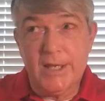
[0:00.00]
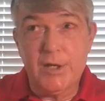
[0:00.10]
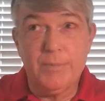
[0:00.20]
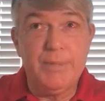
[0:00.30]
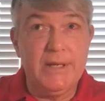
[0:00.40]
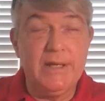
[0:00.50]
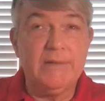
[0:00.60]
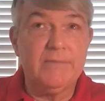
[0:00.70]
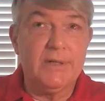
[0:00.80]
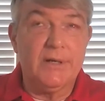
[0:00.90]
It could
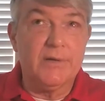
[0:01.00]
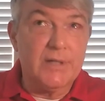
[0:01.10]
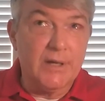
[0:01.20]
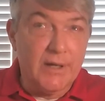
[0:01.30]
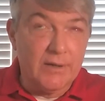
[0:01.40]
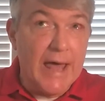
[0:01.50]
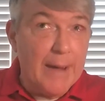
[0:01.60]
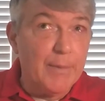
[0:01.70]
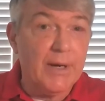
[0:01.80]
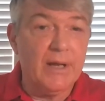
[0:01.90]
be, to
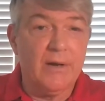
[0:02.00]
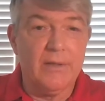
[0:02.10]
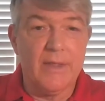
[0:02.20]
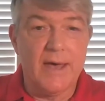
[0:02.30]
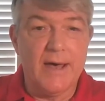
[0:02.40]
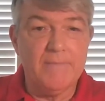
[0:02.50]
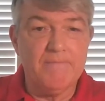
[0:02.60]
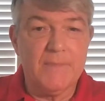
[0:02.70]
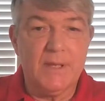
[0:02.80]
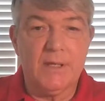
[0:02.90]
elaborate on
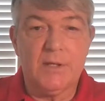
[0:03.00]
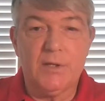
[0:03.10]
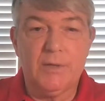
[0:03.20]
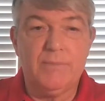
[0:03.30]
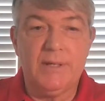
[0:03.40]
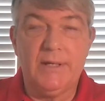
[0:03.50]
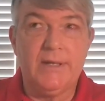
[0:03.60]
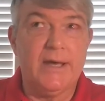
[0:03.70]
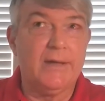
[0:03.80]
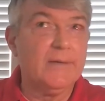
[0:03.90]
that, it could be
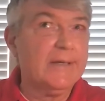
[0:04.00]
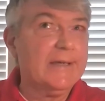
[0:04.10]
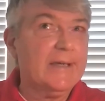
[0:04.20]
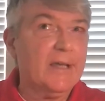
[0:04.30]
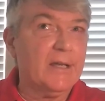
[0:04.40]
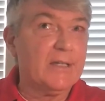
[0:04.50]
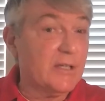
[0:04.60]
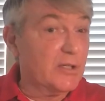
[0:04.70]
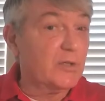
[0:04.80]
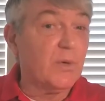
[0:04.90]
that in a
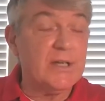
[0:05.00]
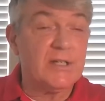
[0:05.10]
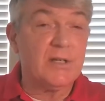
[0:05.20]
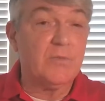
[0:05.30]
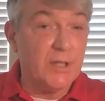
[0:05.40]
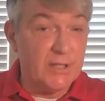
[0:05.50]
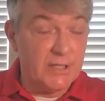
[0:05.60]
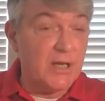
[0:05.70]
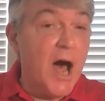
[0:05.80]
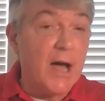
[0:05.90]
situation with a
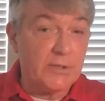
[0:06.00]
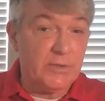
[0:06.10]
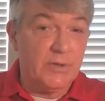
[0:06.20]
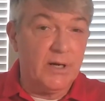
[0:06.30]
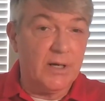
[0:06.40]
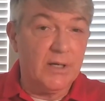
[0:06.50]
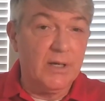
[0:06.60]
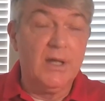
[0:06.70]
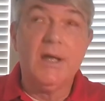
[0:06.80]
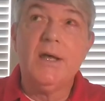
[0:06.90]
stock truck,
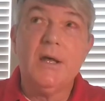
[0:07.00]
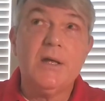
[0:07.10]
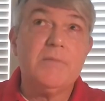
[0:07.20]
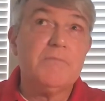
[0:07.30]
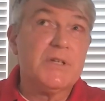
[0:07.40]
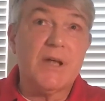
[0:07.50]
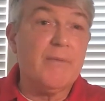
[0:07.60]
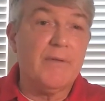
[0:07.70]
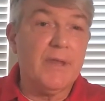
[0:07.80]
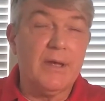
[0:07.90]

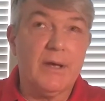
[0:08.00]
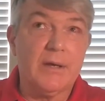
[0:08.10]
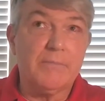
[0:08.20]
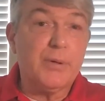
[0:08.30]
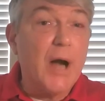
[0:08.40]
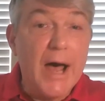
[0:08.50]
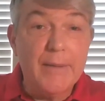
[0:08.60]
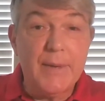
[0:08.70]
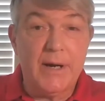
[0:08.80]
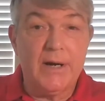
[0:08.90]
some of the
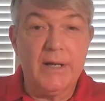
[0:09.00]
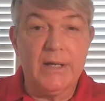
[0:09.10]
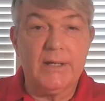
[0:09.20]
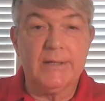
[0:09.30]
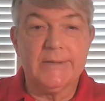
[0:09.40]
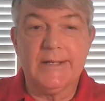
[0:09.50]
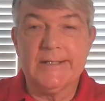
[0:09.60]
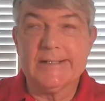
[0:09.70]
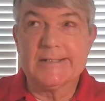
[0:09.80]
primary